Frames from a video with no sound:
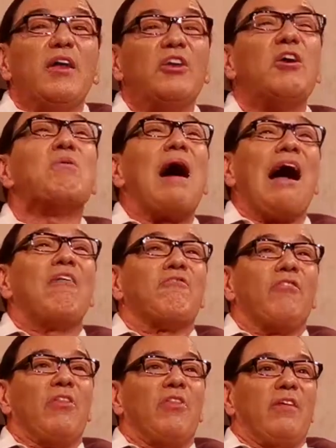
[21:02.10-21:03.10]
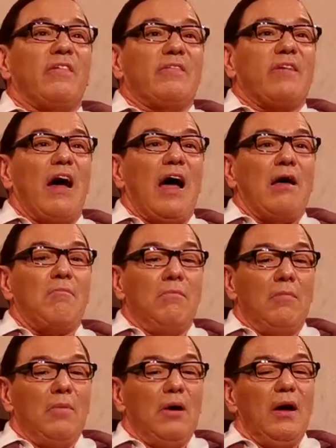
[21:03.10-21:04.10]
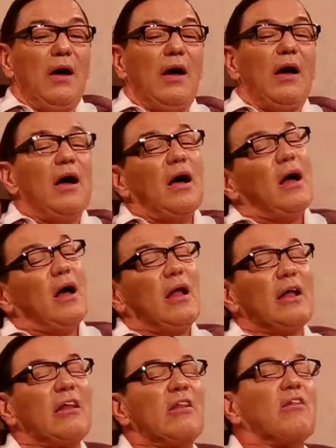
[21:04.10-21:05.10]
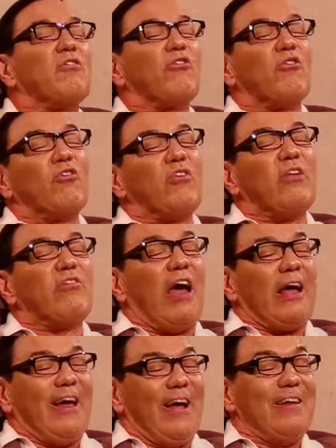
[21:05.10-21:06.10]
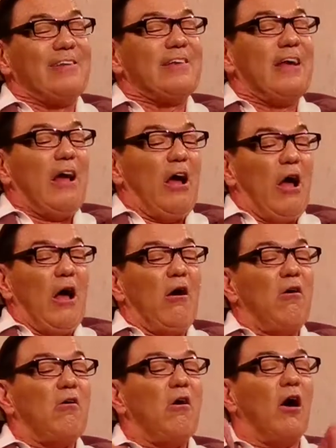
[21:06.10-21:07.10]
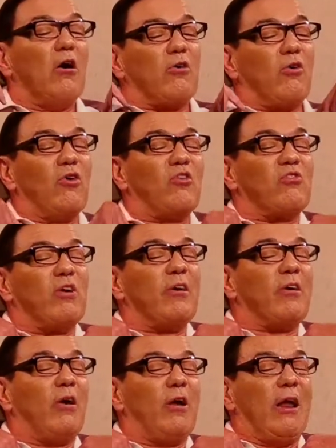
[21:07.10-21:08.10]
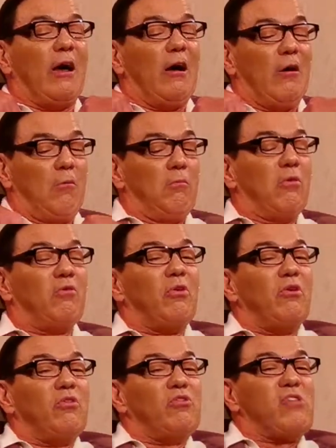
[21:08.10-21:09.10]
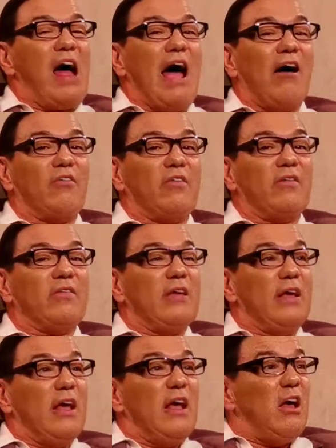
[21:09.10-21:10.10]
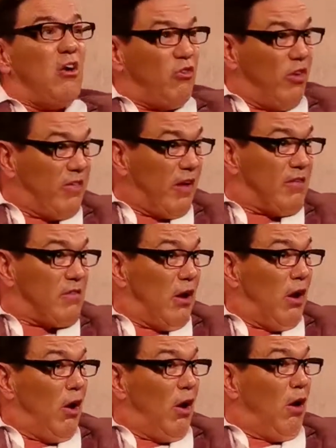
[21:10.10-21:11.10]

New outfit this time. Little shorty jacket, corduroy collar, maroon trousers. She says,